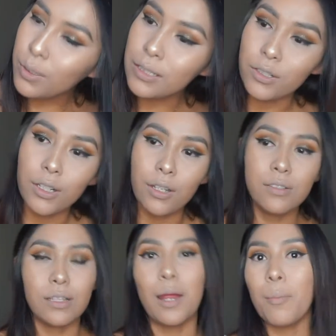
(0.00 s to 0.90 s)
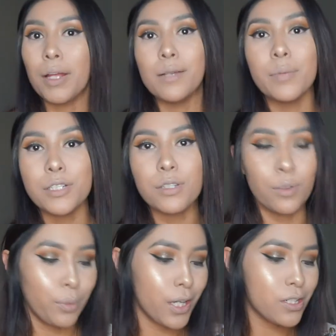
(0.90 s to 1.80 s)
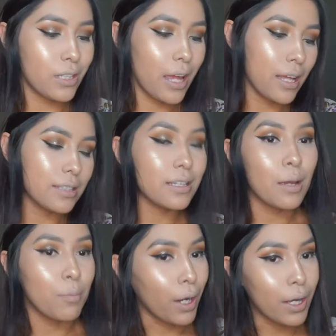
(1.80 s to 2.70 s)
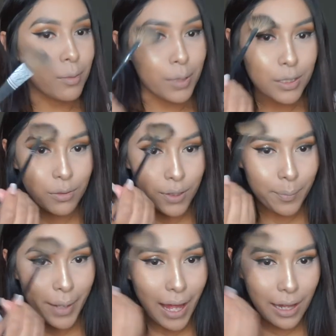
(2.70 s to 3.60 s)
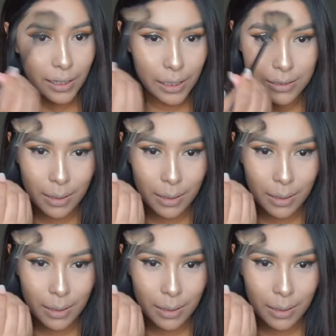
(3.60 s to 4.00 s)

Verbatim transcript: what I started using. I bought a bunch of their brush sets. I bought a bunch of their palettes.